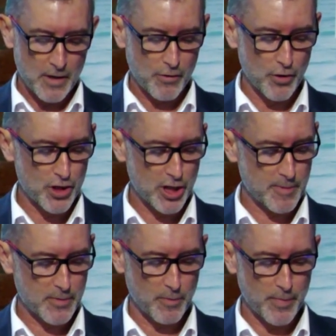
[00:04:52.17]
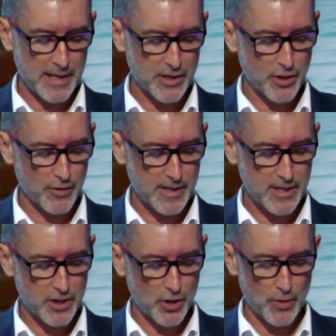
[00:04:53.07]
Cruise ships will bring
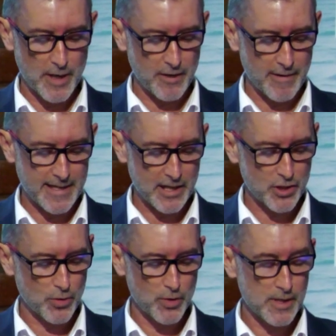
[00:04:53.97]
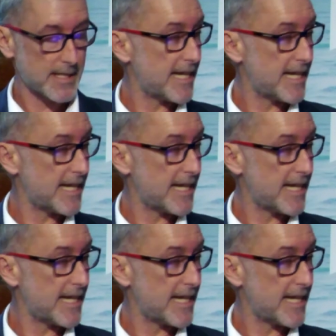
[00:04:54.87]
tourists to and around our shores.